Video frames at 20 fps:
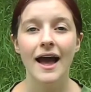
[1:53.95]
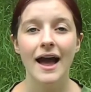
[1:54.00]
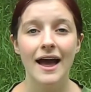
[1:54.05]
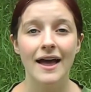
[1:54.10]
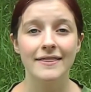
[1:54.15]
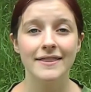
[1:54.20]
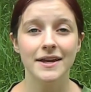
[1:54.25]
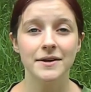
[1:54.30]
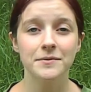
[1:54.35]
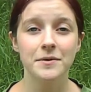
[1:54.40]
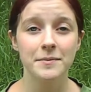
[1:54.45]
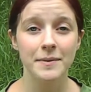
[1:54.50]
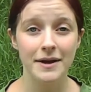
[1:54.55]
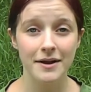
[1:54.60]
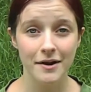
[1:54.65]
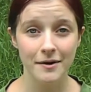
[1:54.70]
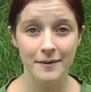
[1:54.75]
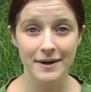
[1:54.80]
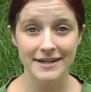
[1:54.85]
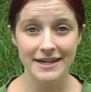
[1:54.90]
And then we'll
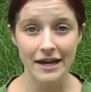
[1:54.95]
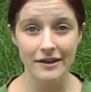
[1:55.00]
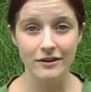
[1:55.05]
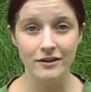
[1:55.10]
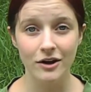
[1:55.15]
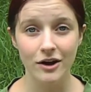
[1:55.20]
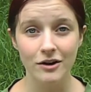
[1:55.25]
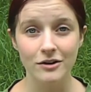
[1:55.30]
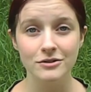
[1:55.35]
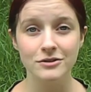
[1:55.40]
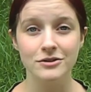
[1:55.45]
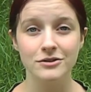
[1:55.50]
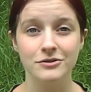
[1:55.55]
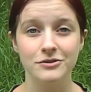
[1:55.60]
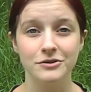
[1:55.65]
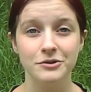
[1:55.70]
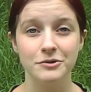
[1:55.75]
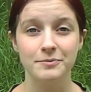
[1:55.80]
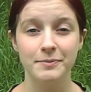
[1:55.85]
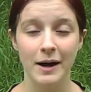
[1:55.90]
make our way down the coast
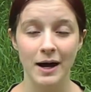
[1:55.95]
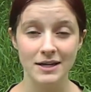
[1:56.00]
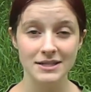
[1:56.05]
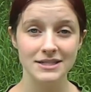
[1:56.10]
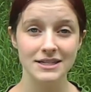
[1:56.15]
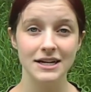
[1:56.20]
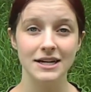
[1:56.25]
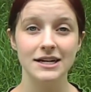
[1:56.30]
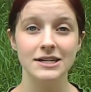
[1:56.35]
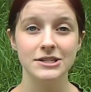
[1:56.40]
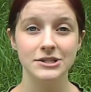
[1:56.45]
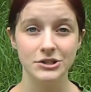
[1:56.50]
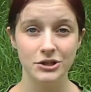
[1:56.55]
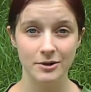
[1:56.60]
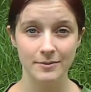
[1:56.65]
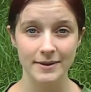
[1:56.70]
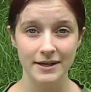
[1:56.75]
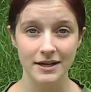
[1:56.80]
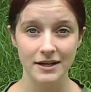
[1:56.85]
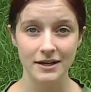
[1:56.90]
through Bosnia,
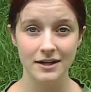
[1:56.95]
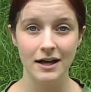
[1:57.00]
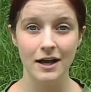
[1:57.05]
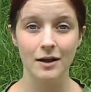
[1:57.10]
Serbia,